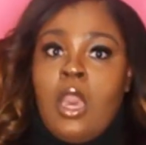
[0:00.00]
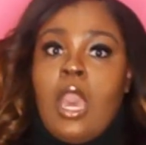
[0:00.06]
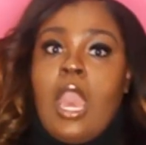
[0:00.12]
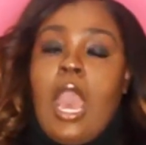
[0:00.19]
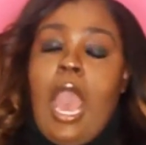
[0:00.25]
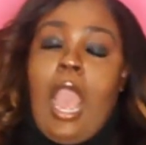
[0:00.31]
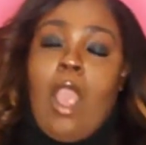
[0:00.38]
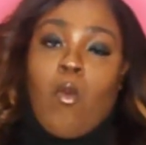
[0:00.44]

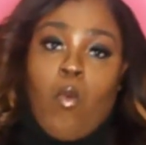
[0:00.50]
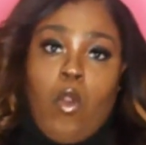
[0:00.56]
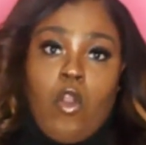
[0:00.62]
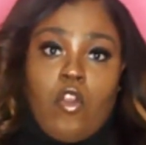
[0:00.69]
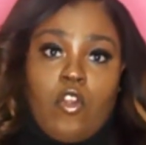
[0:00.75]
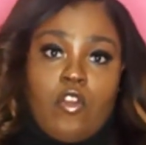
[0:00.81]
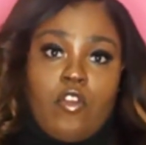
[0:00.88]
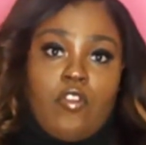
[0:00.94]
I
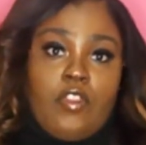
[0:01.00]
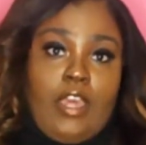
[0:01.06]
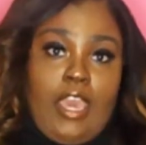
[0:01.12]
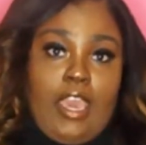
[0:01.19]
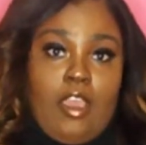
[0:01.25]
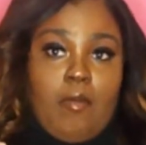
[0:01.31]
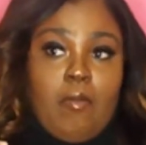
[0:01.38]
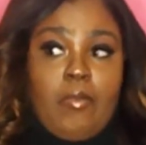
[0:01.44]
wore the
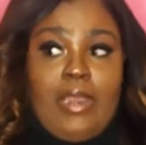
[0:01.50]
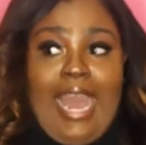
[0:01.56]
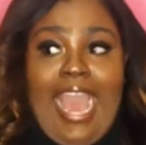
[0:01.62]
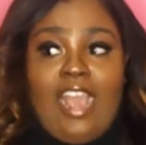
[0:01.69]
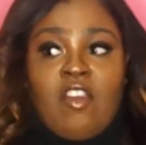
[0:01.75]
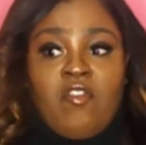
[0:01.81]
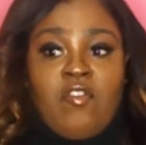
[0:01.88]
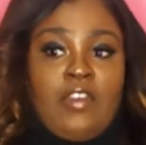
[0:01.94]
hair
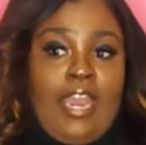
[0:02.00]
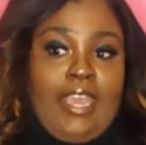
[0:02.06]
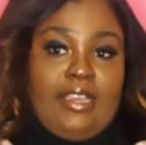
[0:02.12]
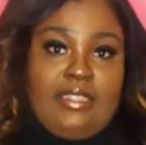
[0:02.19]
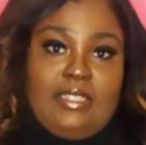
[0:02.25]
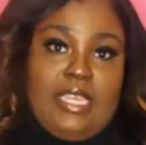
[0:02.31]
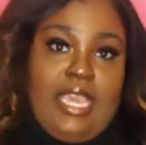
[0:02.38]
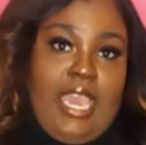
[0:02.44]
black for like a
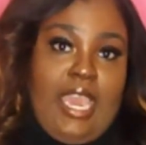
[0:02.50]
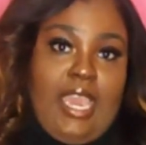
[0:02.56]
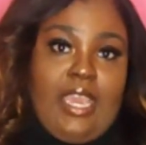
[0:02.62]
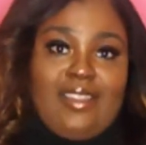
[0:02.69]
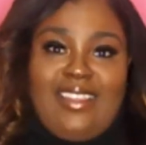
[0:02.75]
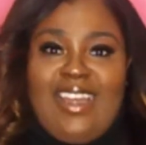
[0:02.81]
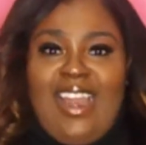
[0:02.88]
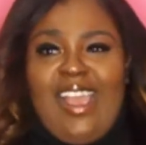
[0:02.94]
day, and
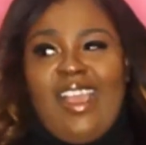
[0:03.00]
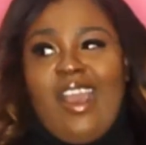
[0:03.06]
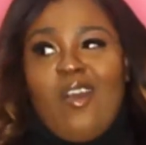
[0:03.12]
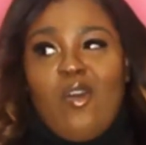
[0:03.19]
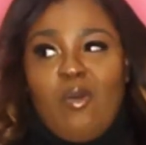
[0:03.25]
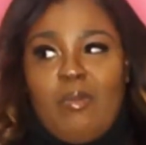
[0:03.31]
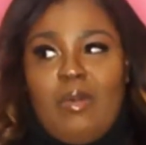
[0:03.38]
then I got home.